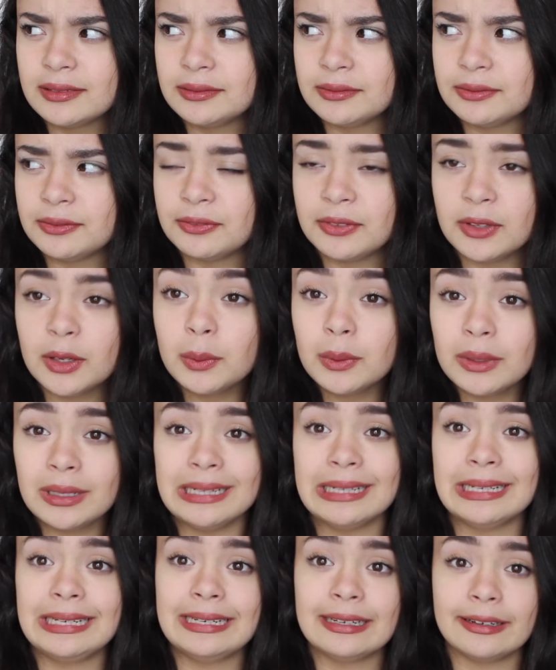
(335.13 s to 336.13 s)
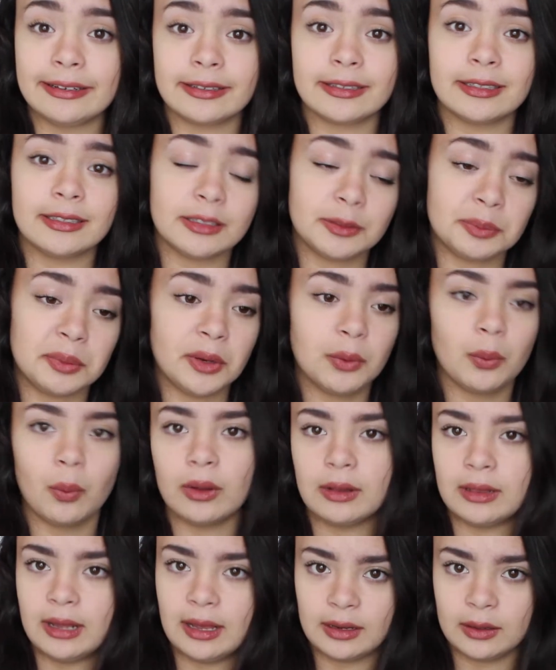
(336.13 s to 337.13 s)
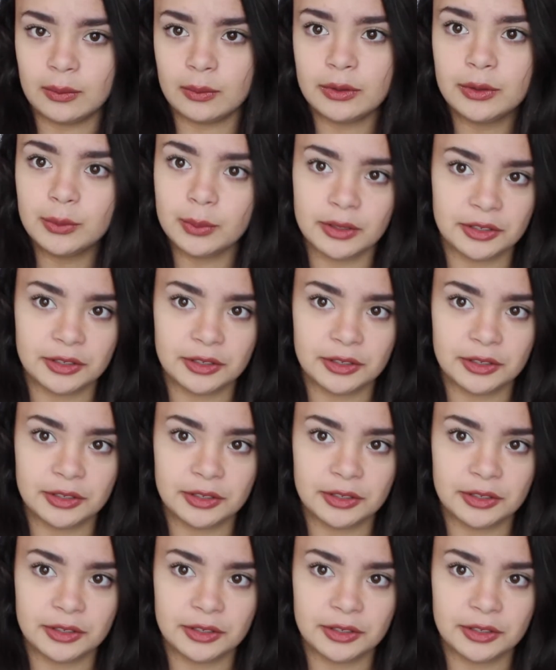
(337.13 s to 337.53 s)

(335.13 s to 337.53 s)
Fluently, I can speak one language,